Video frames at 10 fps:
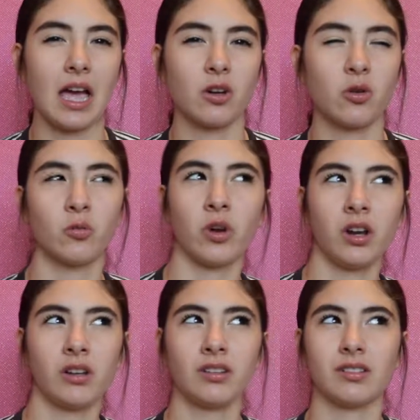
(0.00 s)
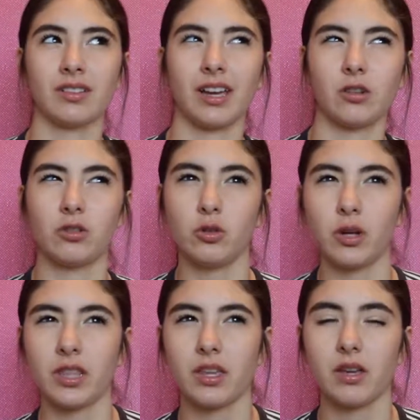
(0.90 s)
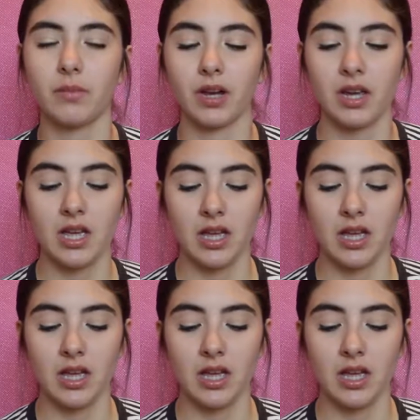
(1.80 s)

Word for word: I don't run, I don't do anything, but